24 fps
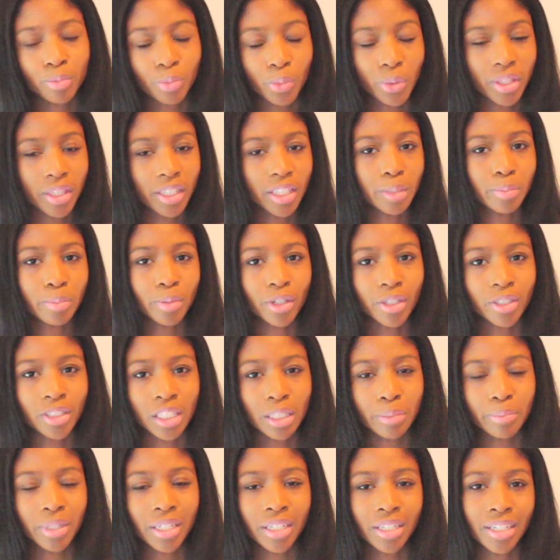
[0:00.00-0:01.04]
with this
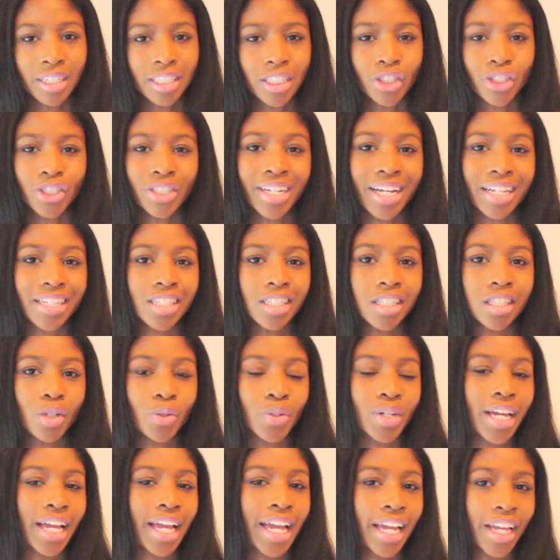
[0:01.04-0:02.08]
person because they're not slow
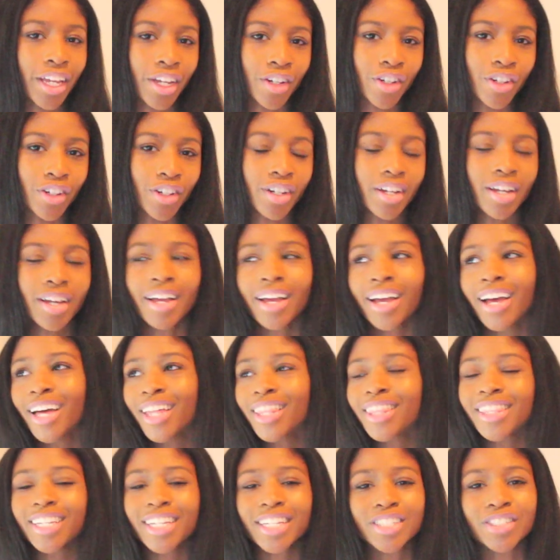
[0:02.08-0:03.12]
to anger.
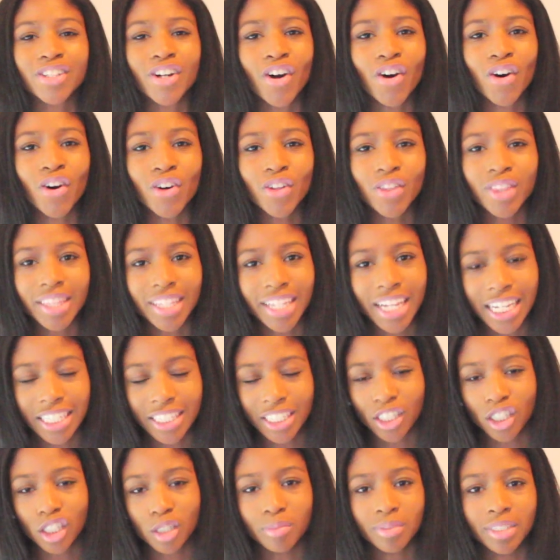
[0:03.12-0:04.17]
These are all things
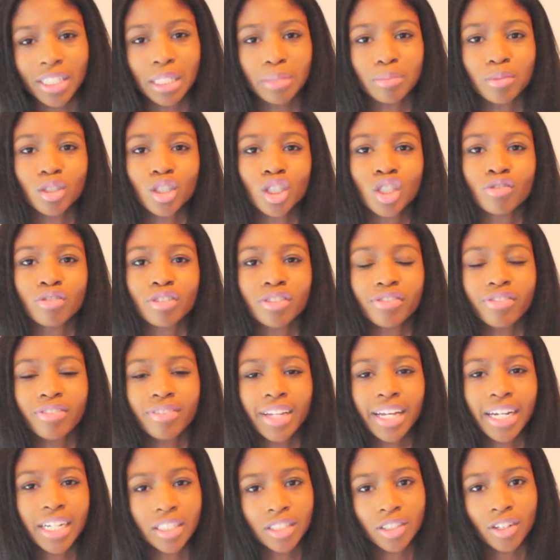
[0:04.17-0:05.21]
that you'll be able to
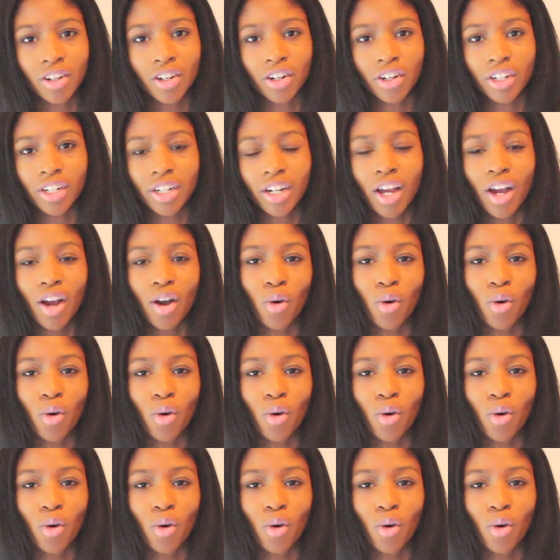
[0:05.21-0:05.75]
reflect on